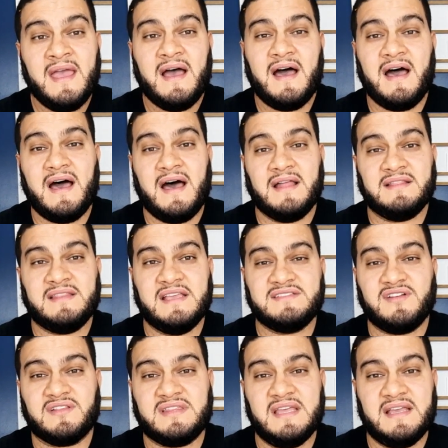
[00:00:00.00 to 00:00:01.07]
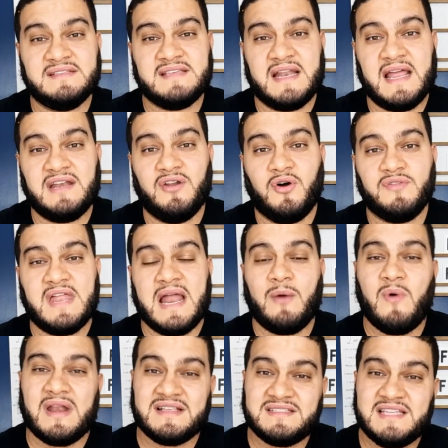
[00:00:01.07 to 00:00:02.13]
uh, these are things that I know that I
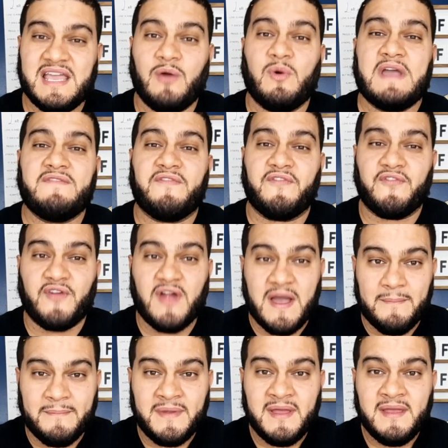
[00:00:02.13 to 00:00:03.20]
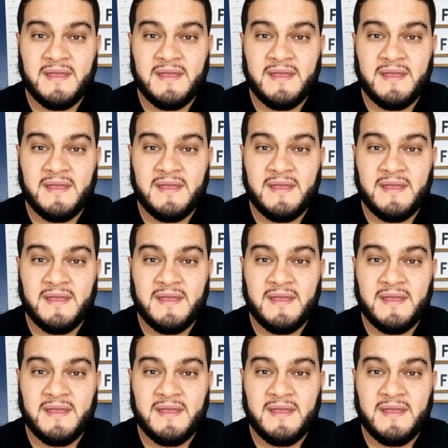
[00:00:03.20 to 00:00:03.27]
want to stay away from.